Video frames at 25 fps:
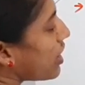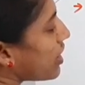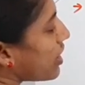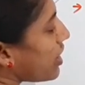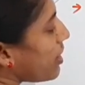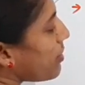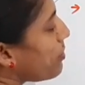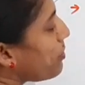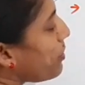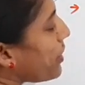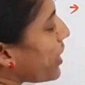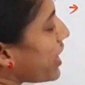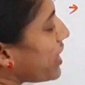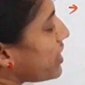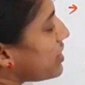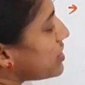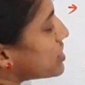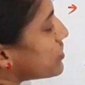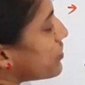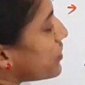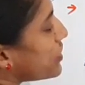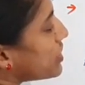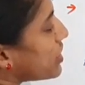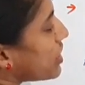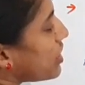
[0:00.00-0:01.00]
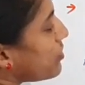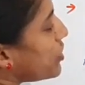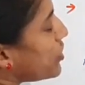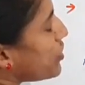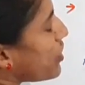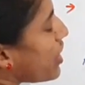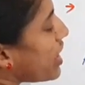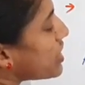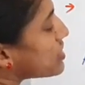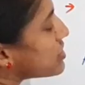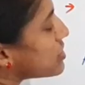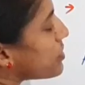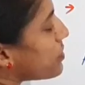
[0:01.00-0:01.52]
combines with amino
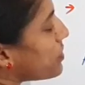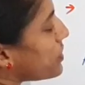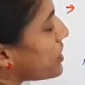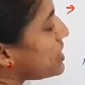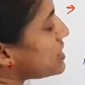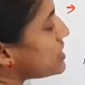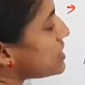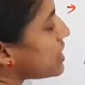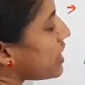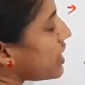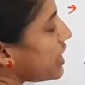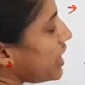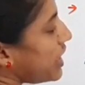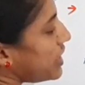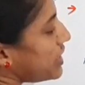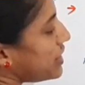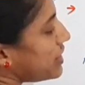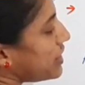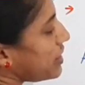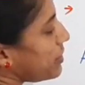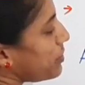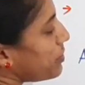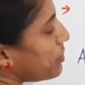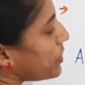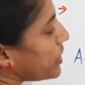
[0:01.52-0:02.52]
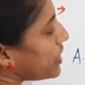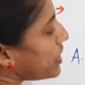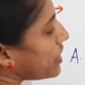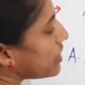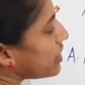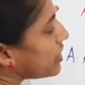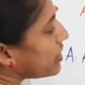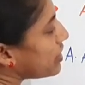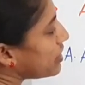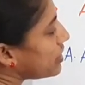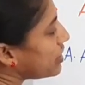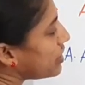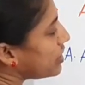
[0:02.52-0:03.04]
acid plus ATP.
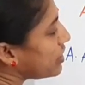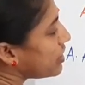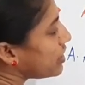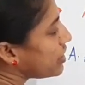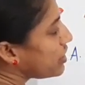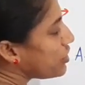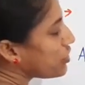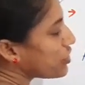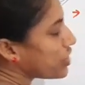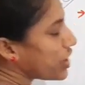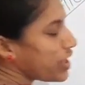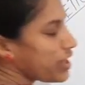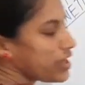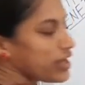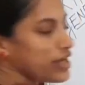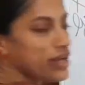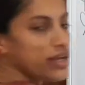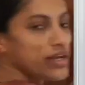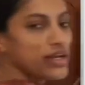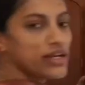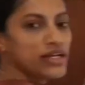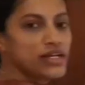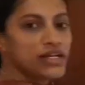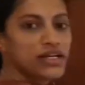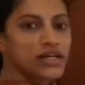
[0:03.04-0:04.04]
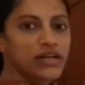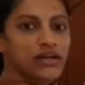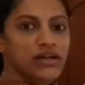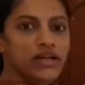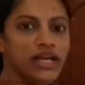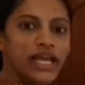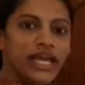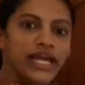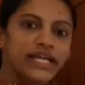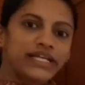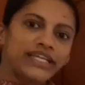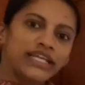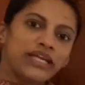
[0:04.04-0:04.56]
Okay,
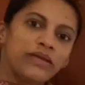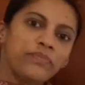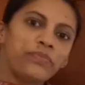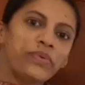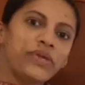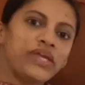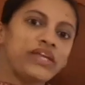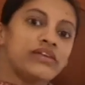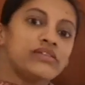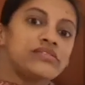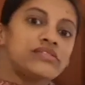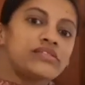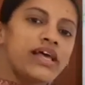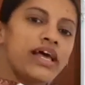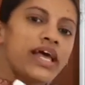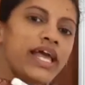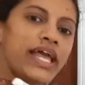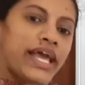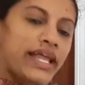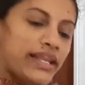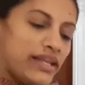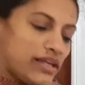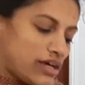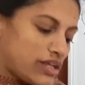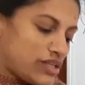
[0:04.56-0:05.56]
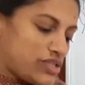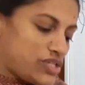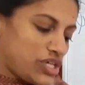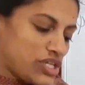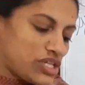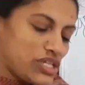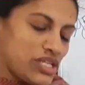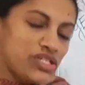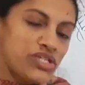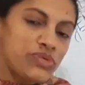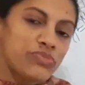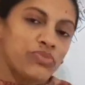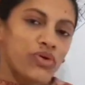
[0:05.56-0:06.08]
ATP is the
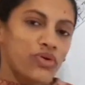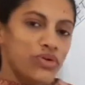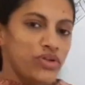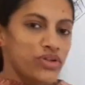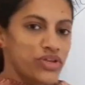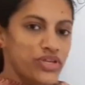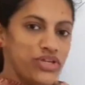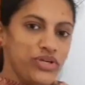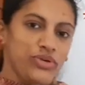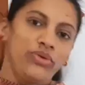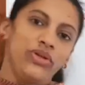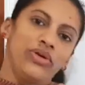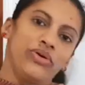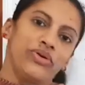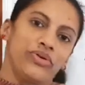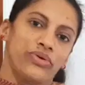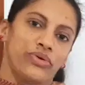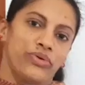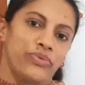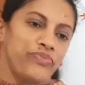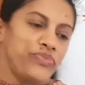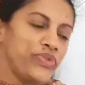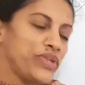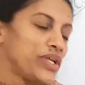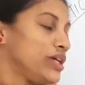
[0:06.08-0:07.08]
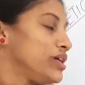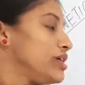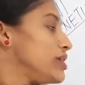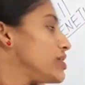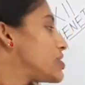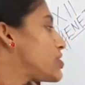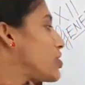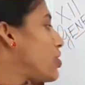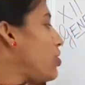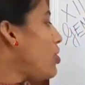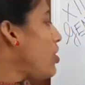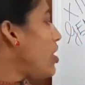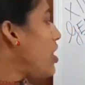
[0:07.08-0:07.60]
energy rich molecule, you know.
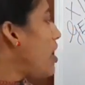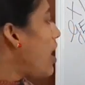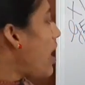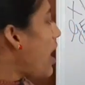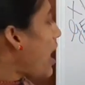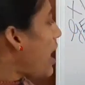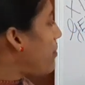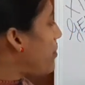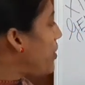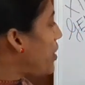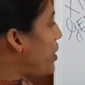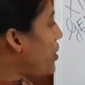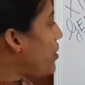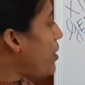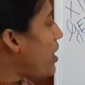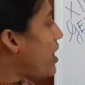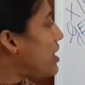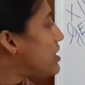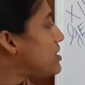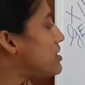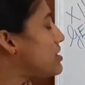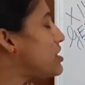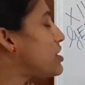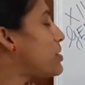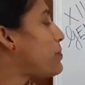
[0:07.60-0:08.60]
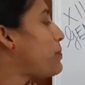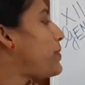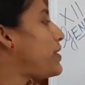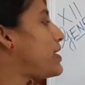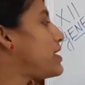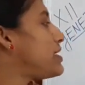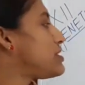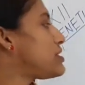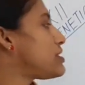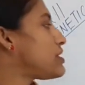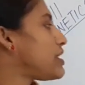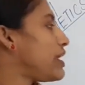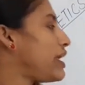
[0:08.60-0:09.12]
So, amino acid
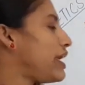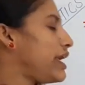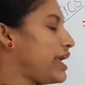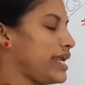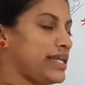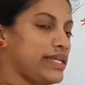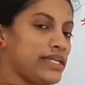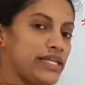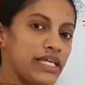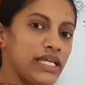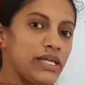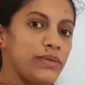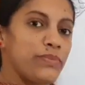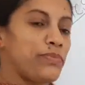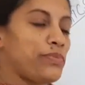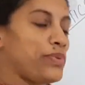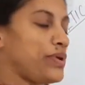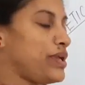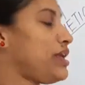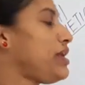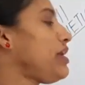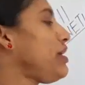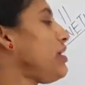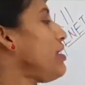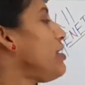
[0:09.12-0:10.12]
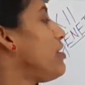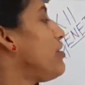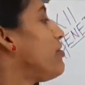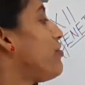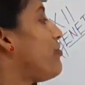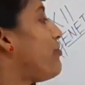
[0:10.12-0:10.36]
plus ATP